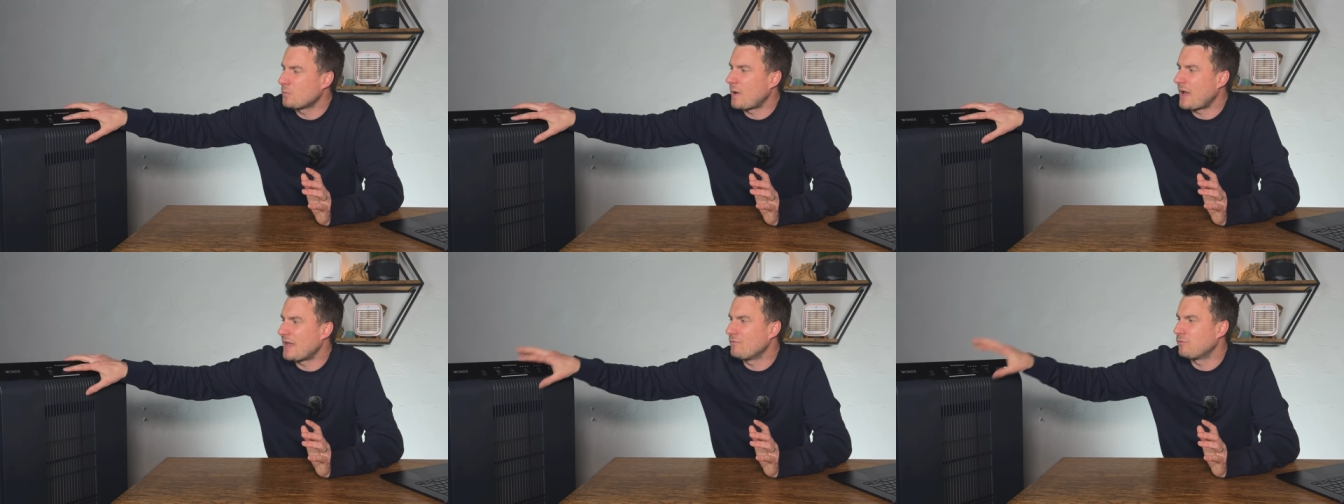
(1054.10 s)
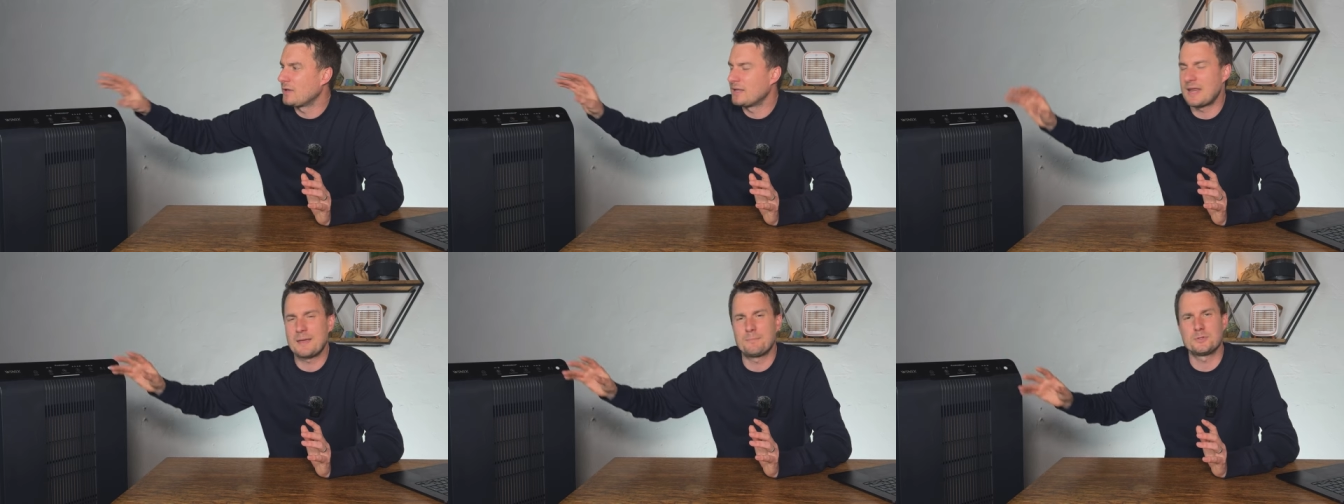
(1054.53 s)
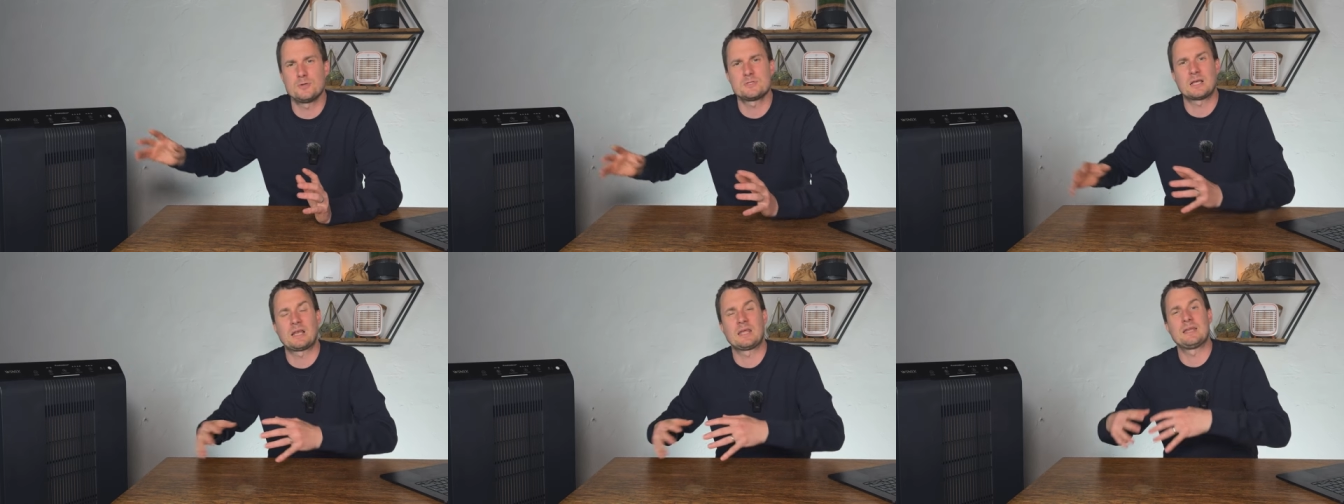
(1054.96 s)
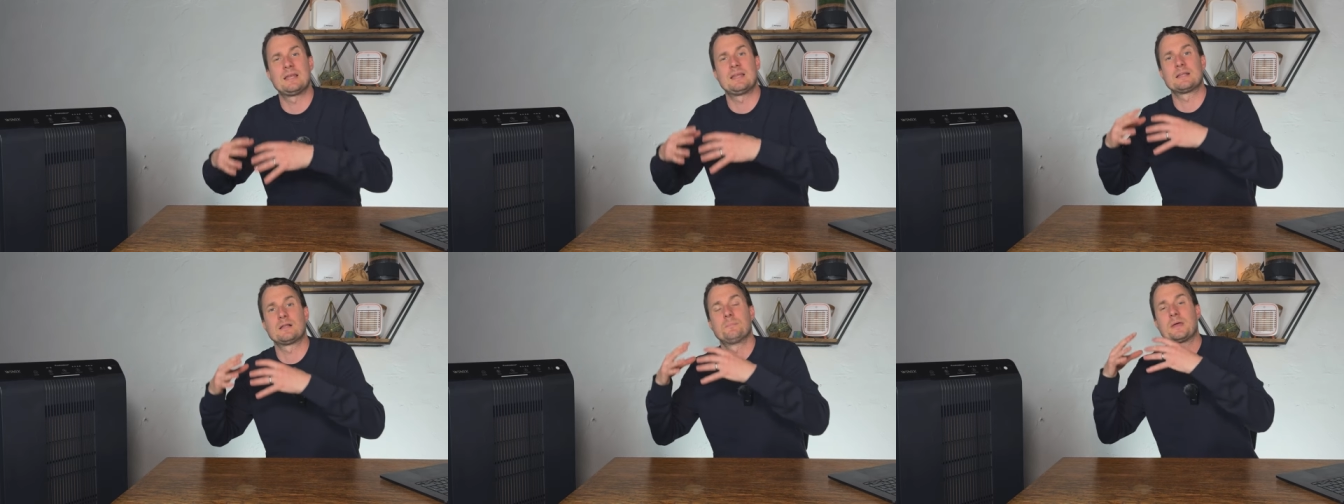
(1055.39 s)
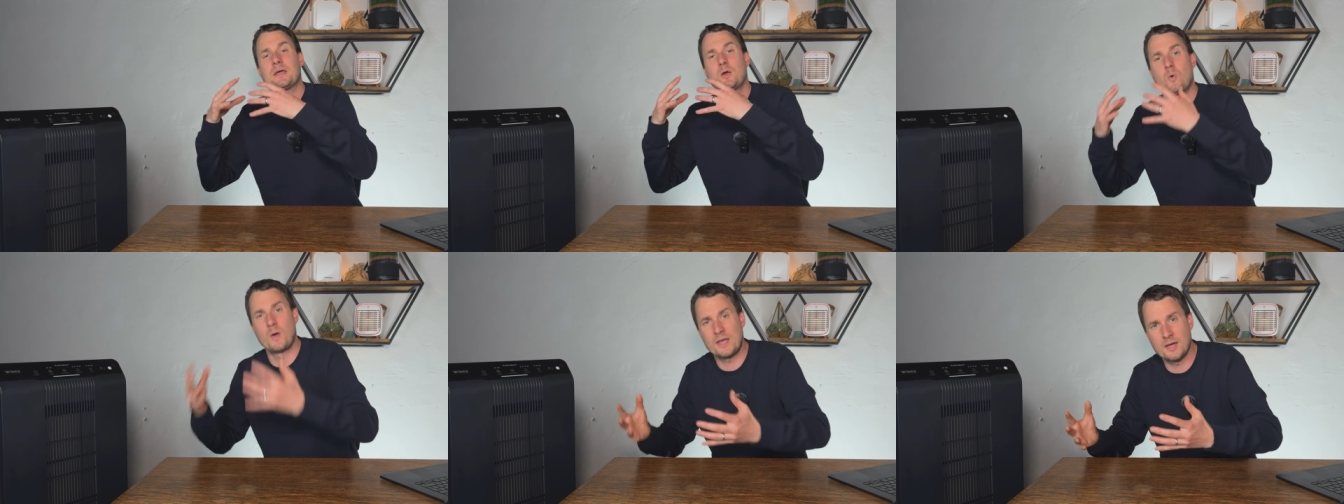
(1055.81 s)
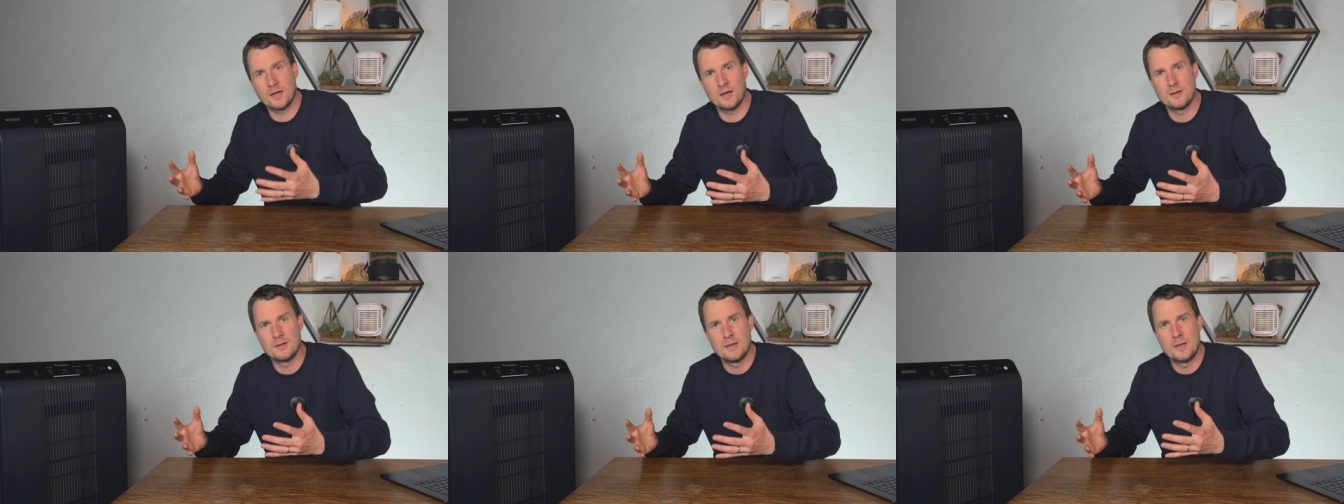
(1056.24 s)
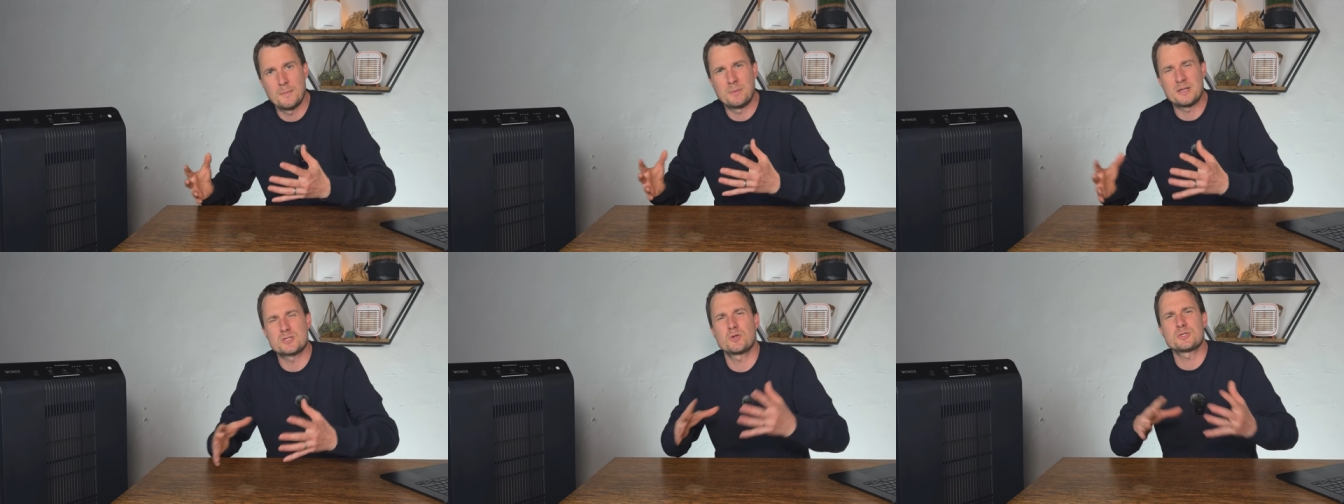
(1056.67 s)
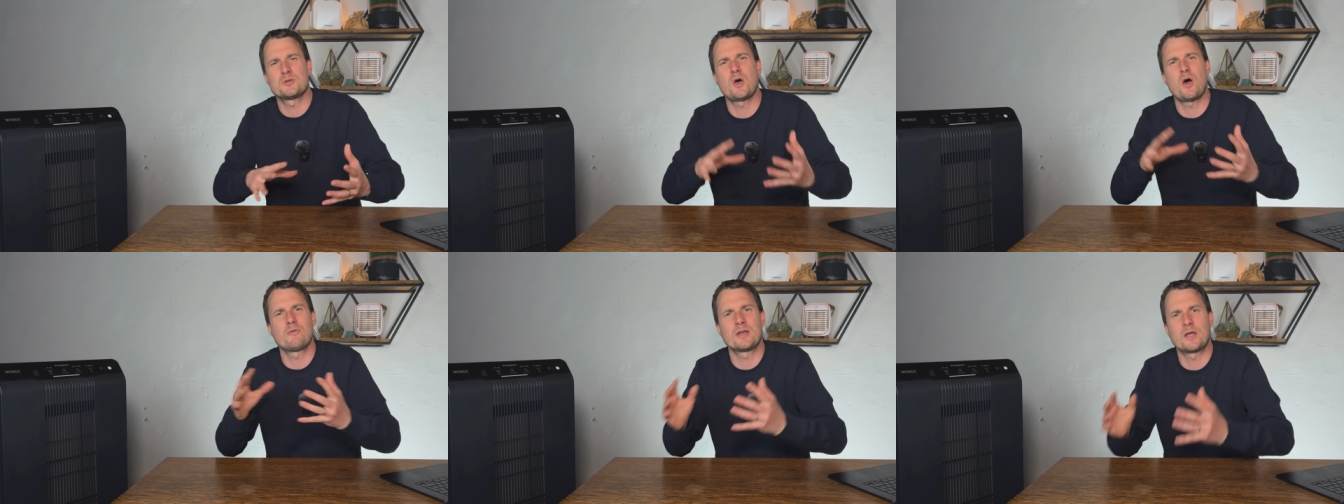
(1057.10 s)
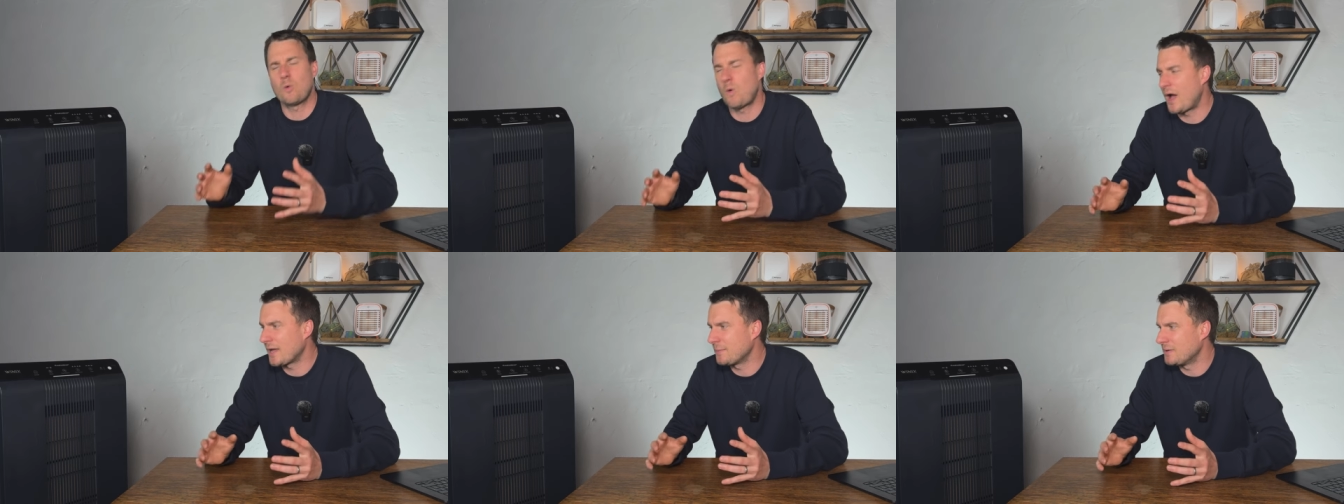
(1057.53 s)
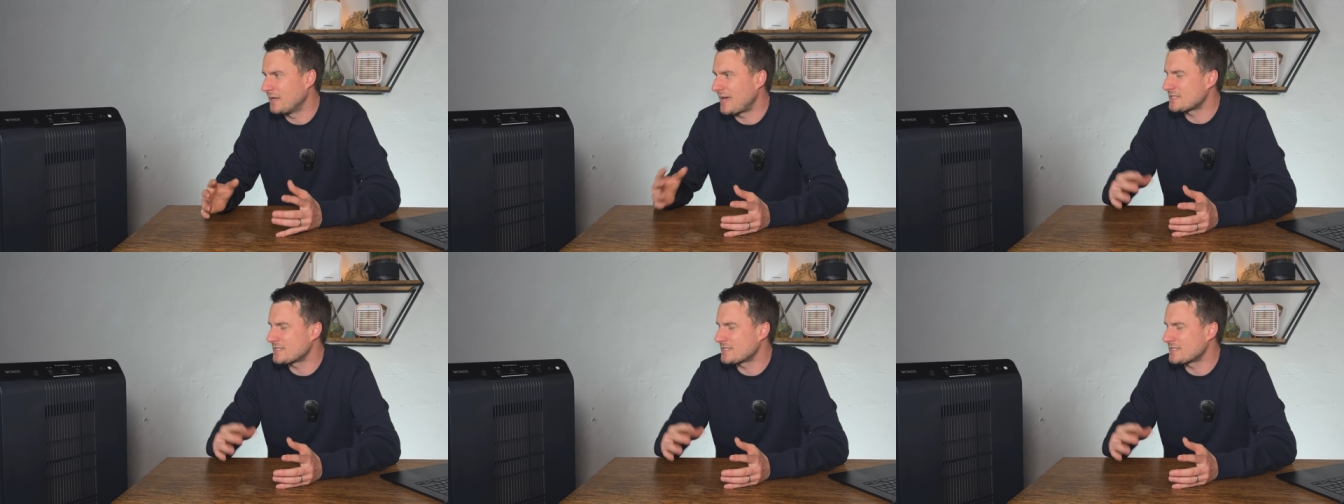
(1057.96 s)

wave will enable you to clean a little bit quicker, but it's also not a requirement.